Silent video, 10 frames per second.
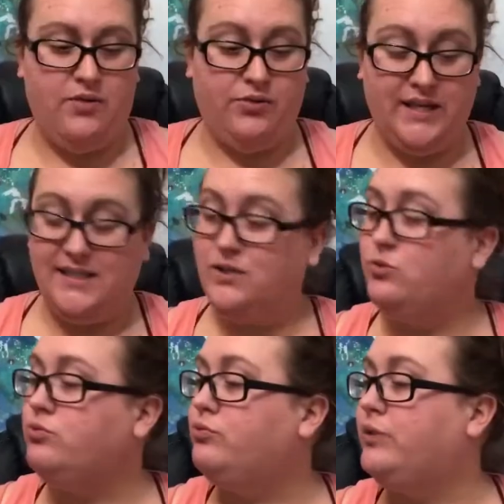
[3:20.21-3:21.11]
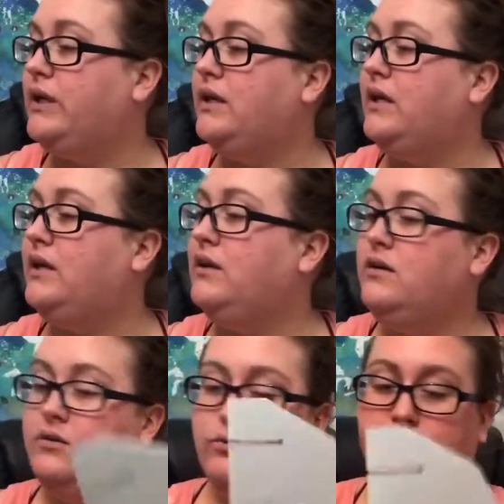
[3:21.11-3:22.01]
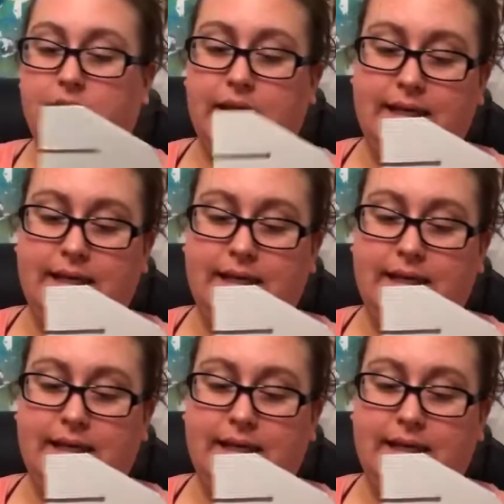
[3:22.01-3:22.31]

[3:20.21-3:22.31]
This is really, really